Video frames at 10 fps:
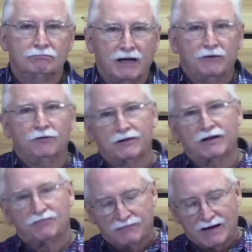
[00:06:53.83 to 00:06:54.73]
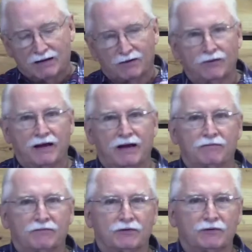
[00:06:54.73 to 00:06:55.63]
and who then followed
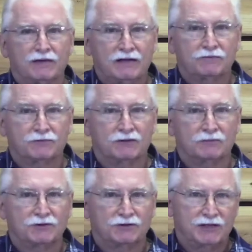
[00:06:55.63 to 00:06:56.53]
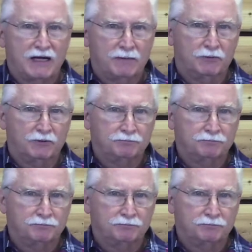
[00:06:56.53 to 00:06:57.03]
after Ephraim's example.